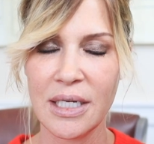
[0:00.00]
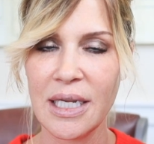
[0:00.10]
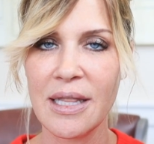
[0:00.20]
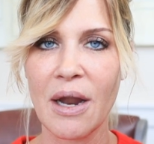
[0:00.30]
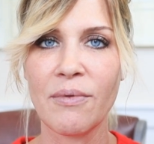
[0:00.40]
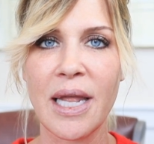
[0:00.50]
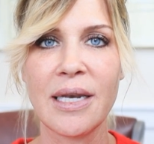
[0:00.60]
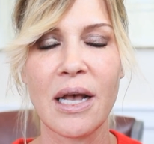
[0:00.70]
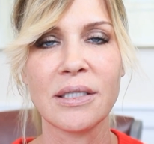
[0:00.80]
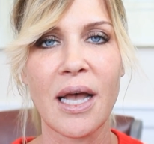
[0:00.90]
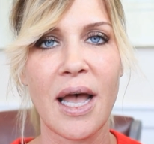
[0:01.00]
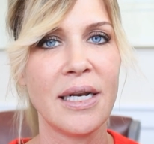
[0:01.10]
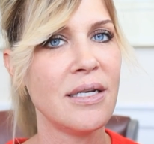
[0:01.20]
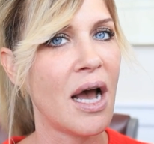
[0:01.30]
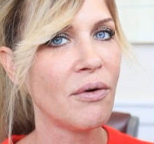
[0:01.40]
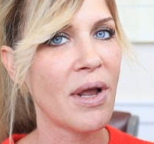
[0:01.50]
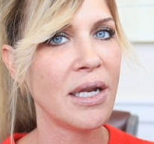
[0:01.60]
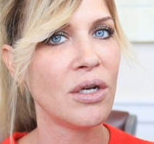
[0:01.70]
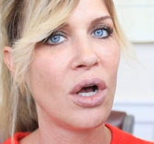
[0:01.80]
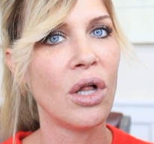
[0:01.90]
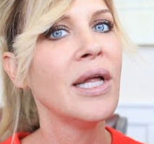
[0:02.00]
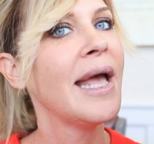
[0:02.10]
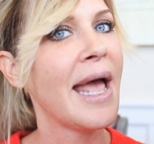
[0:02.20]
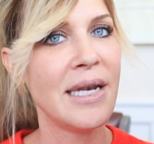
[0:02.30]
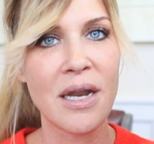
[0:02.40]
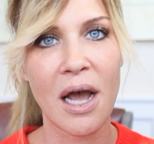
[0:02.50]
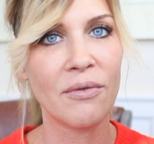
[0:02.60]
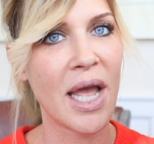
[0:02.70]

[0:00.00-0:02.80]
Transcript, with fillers: You need that retinaldehyde, not retinol and not